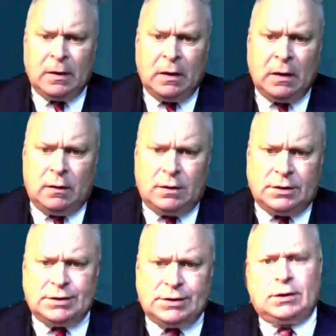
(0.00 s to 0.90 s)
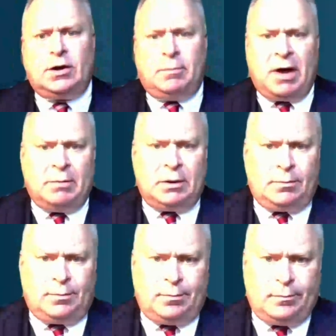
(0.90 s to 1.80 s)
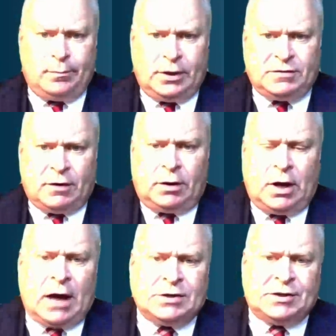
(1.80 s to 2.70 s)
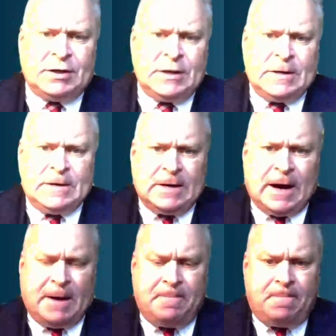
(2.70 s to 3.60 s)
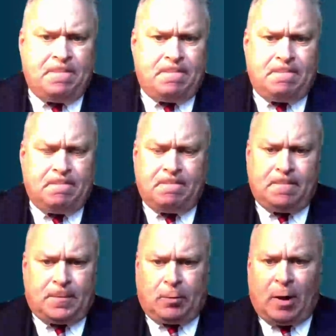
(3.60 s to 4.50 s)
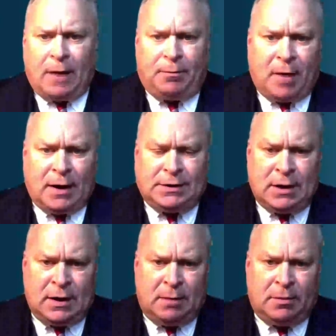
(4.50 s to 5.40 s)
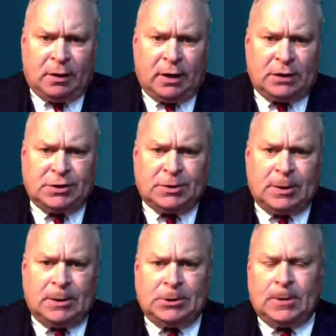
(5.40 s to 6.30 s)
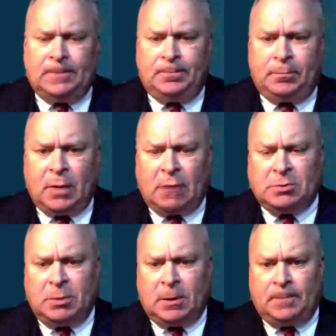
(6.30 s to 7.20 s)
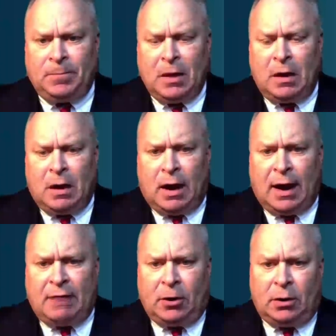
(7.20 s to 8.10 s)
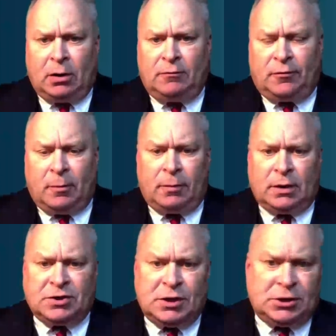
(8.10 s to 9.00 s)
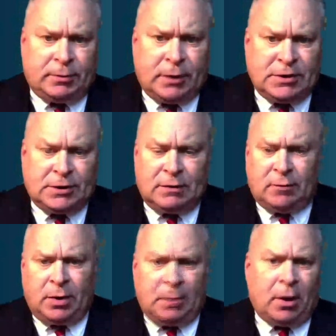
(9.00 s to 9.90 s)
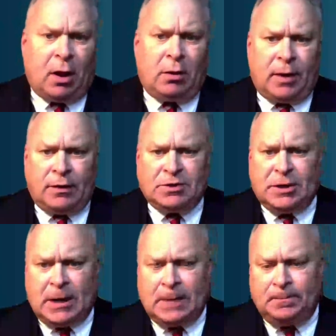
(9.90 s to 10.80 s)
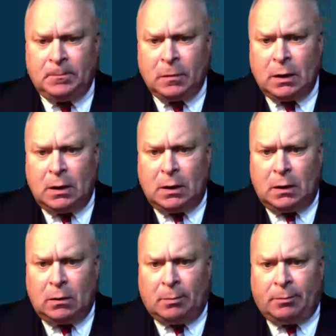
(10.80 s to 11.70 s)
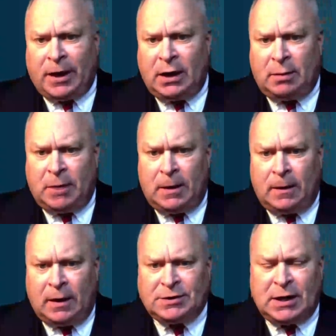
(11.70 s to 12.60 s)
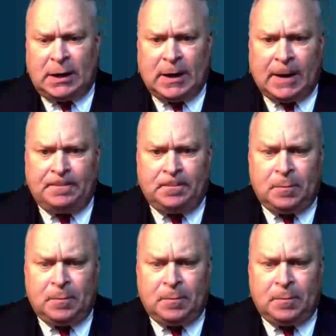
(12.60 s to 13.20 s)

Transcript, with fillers: This is a good amendment. Please vote yes. Um, throughout my time in the legislature, Madam Speaker, I've heard from constituents and from people all around the state who complain to me. They say, uh,